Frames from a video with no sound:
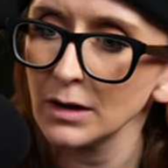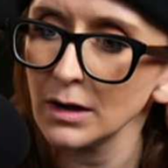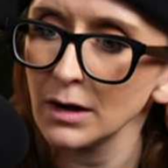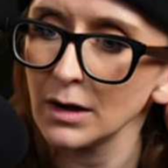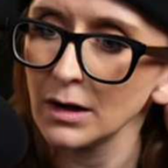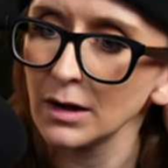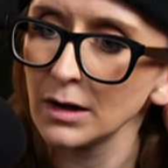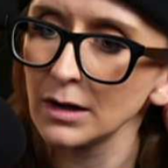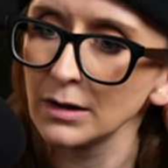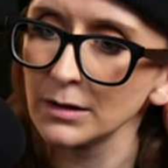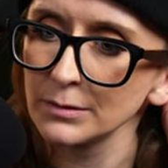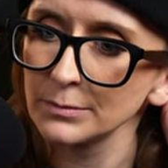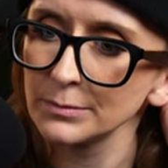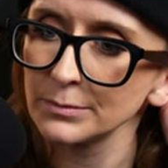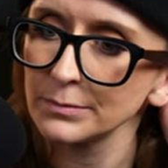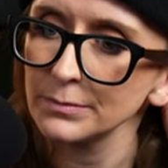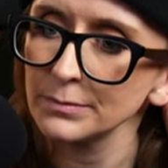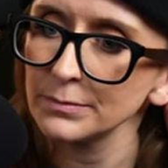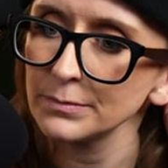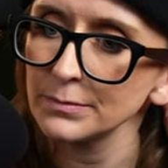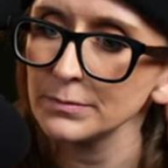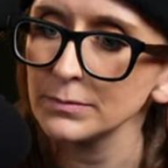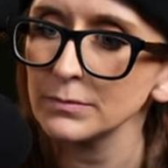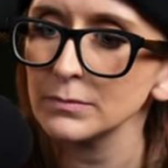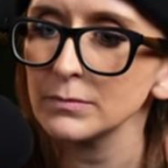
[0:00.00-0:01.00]
Um,
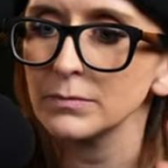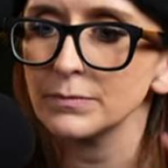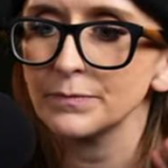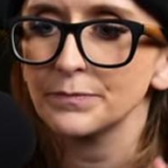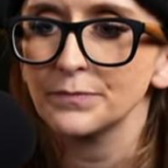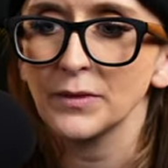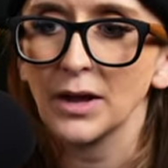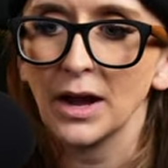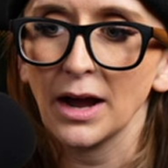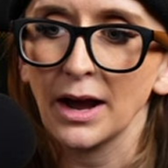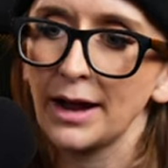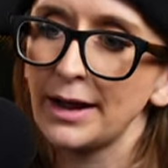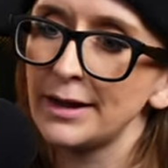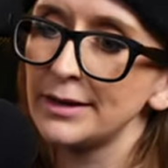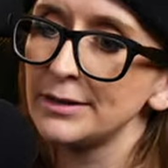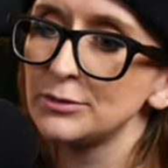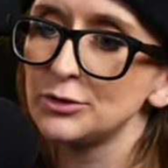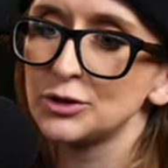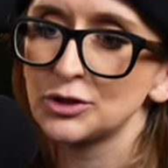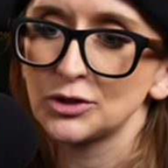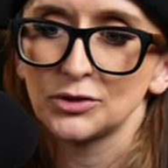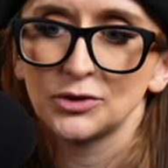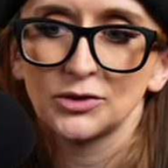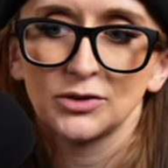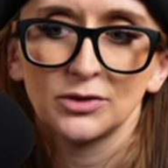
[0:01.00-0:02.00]
I
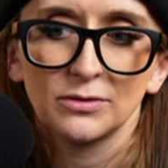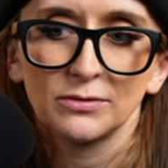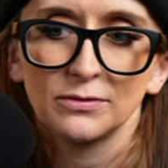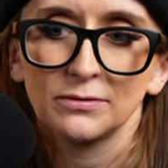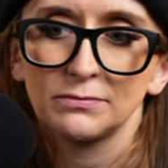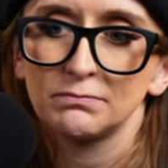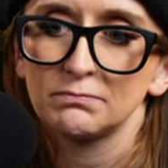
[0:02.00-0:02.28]
just